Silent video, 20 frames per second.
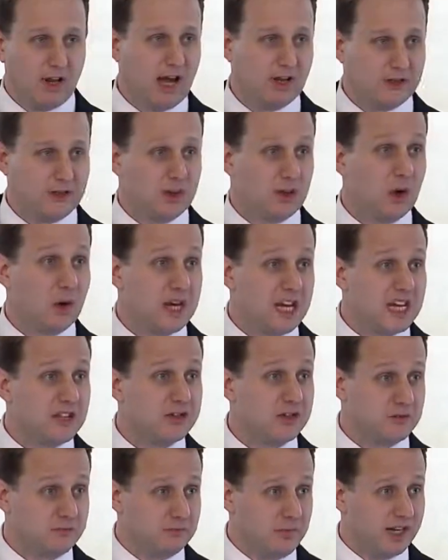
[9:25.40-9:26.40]
non-zero
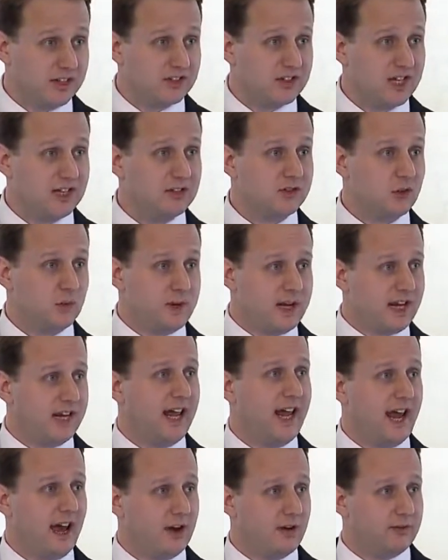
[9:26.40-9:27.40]
heats of mixing, so we
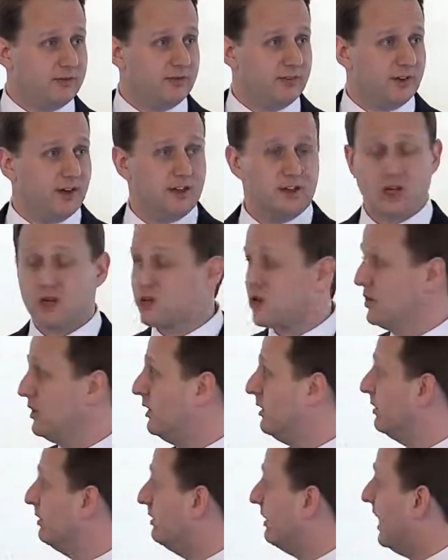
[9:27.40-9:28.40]
can have
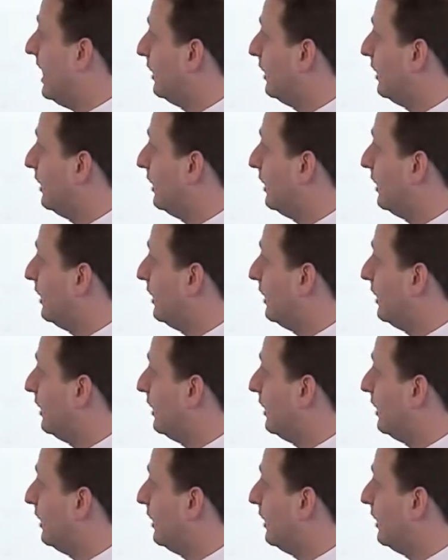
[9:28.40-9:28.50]
additional